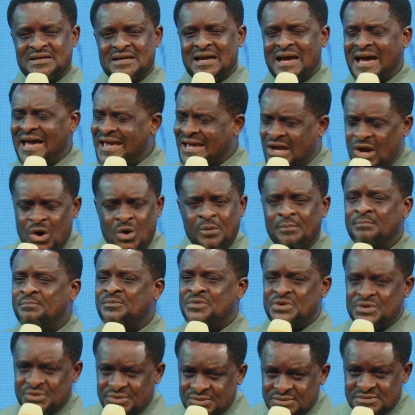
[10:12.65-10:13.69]
I
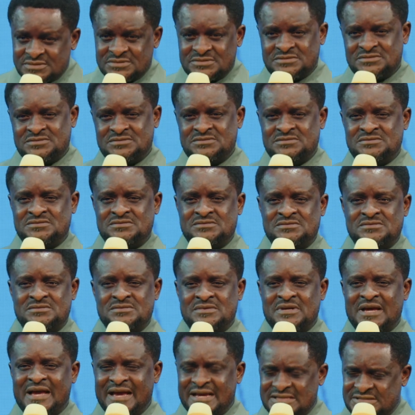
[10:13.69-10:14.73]
commune
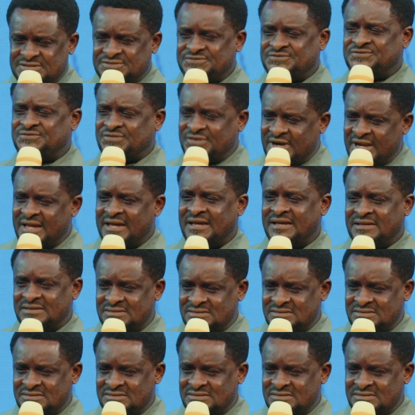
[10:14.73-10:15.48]
as friend